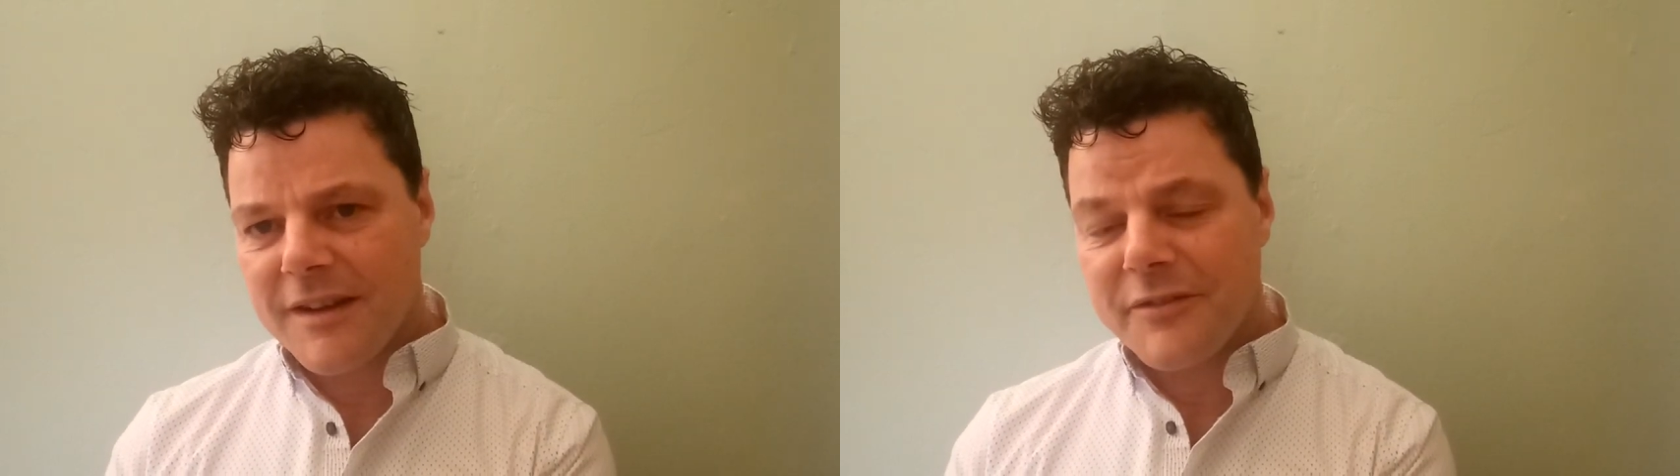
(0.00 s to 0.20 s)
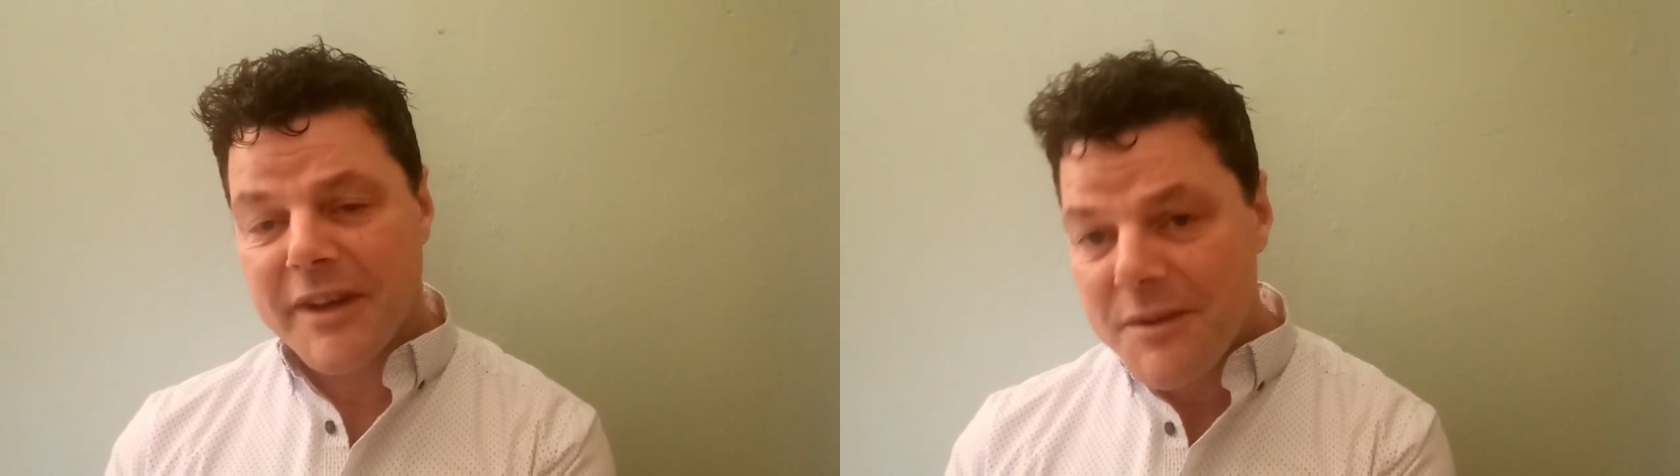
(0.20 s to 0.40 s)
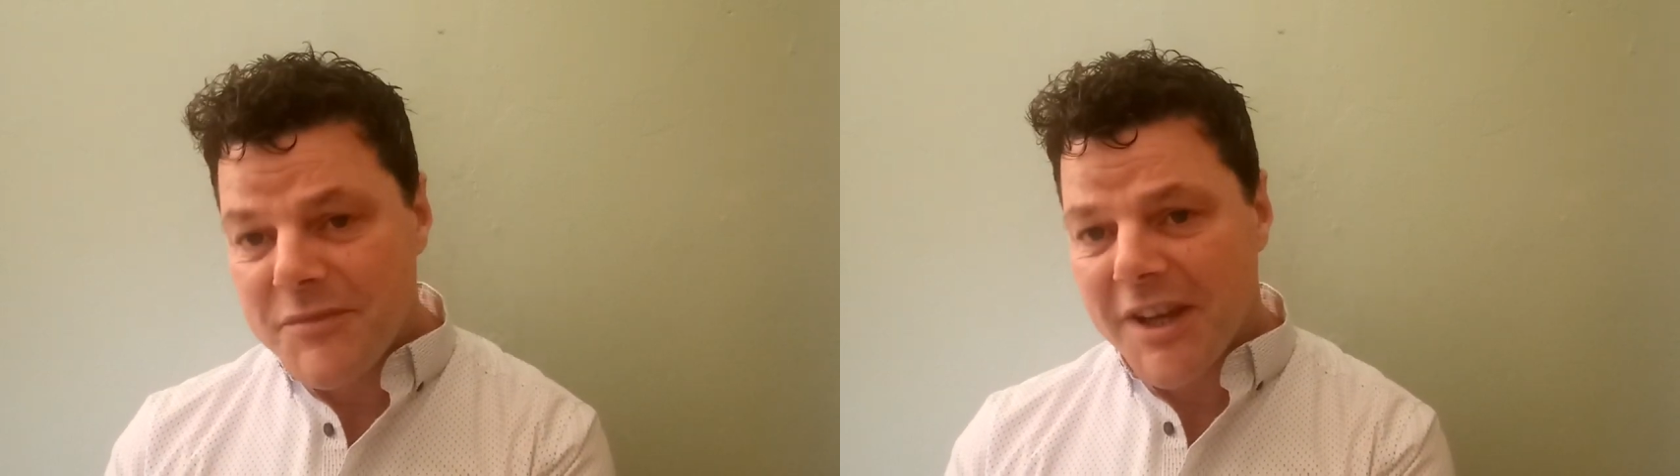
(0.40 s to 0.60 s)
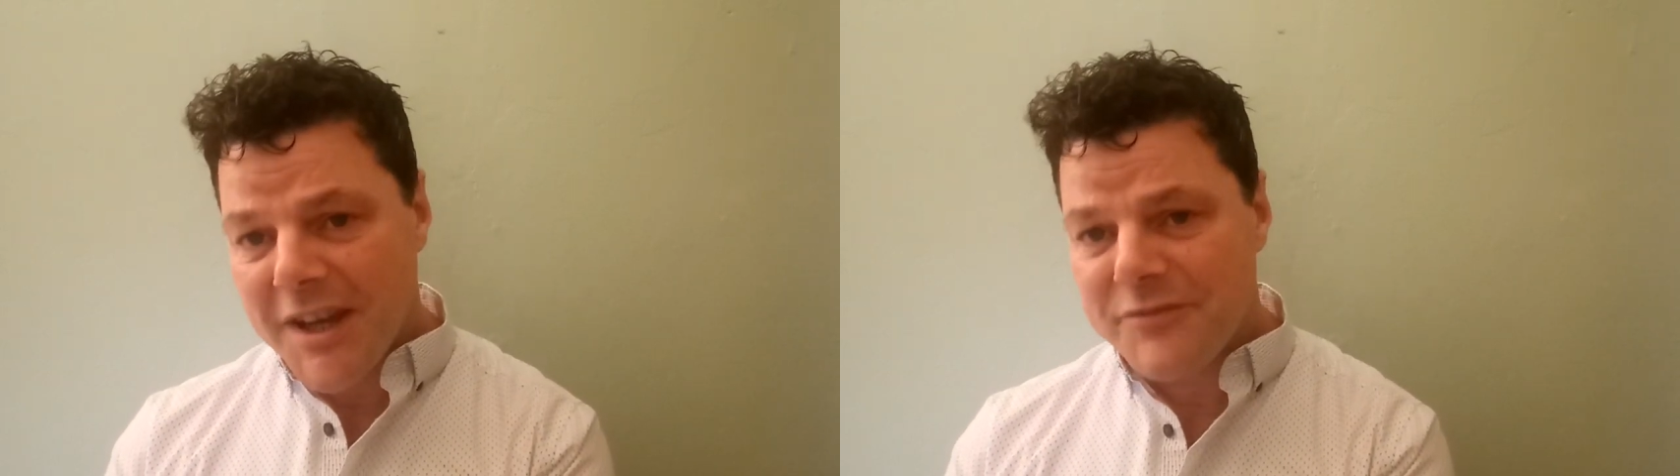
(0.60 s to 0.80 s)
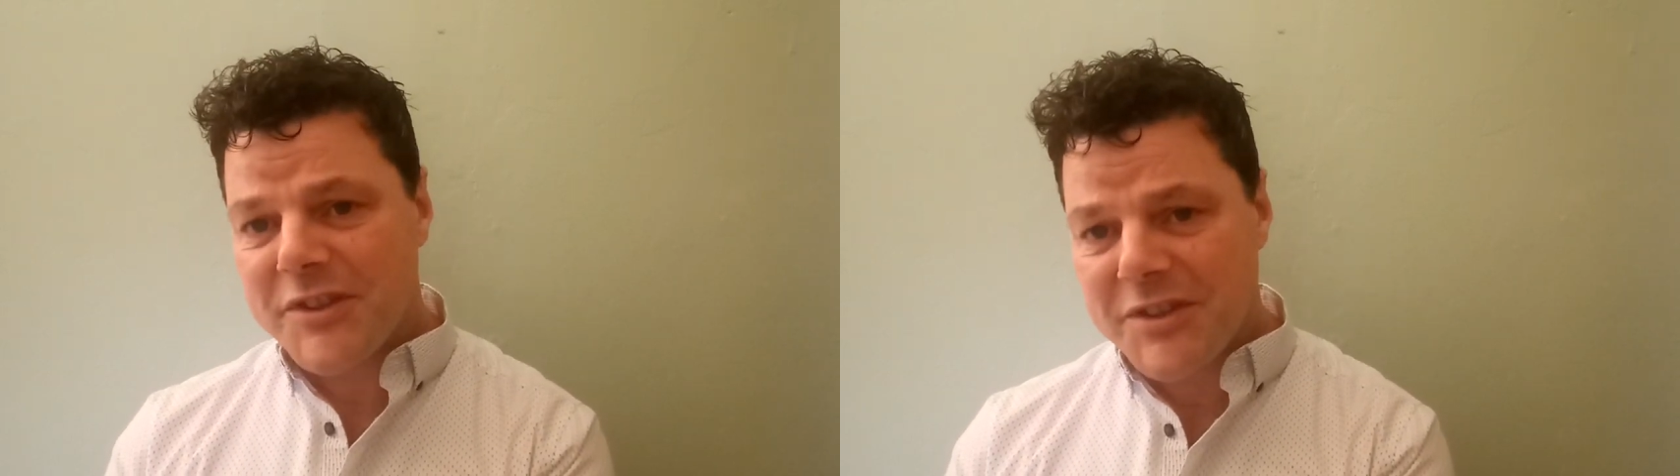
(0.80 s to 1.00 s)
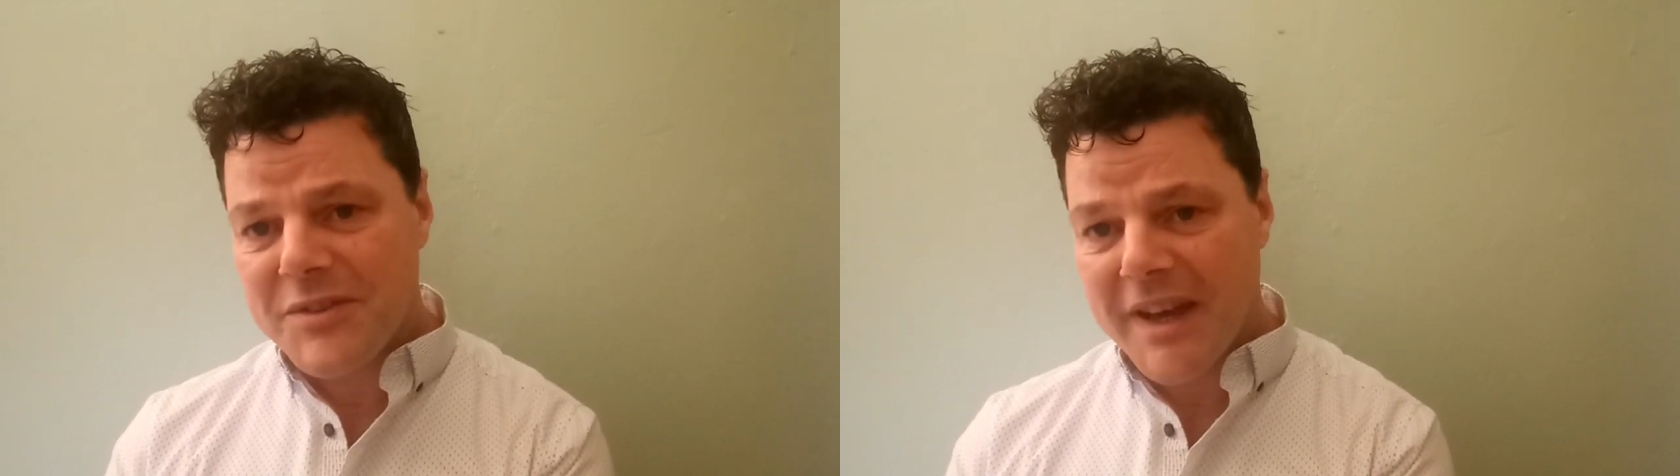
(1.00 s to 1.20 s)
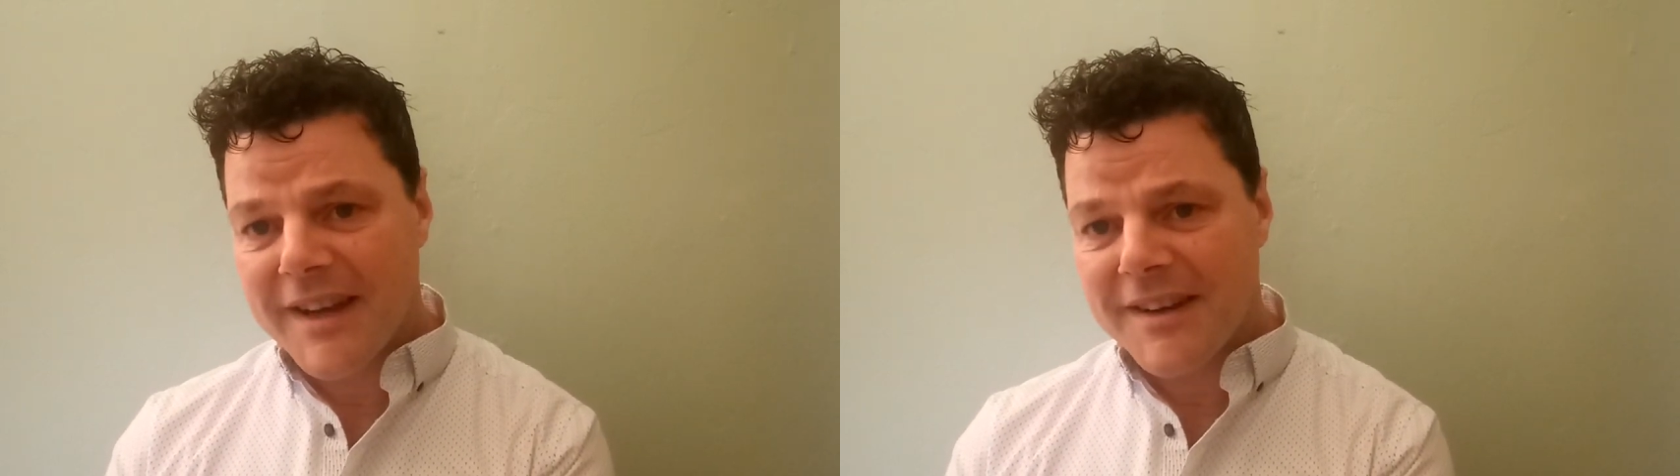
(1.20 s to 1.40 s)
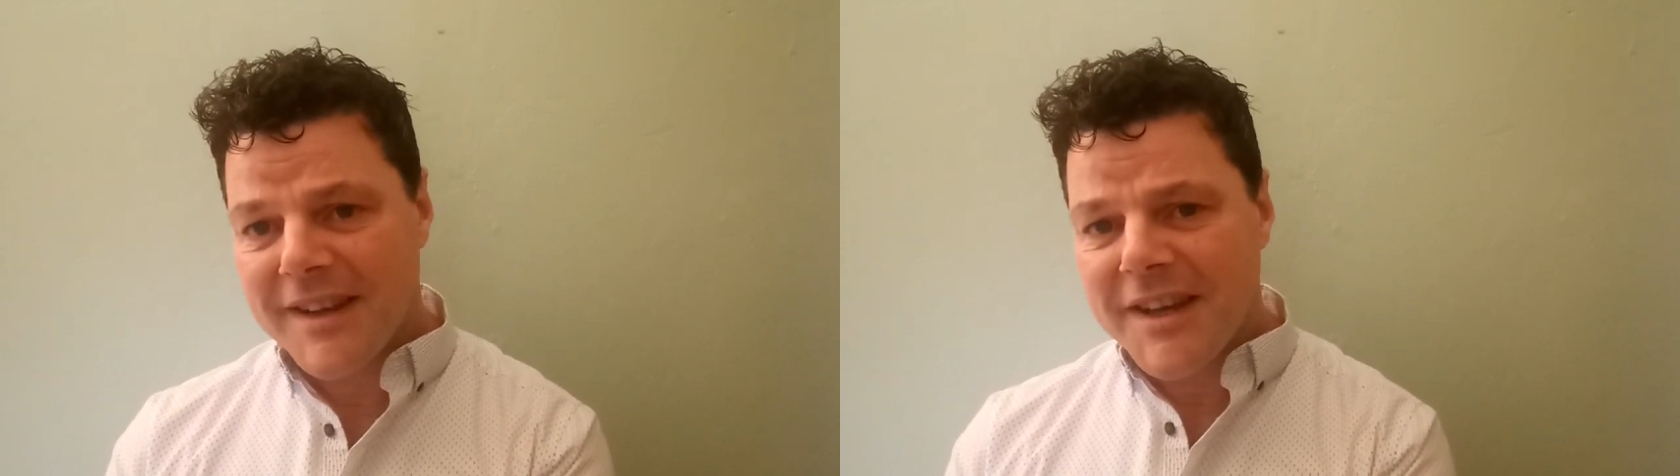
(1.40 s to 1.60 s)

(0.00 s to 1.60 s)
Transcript: for him to have to do that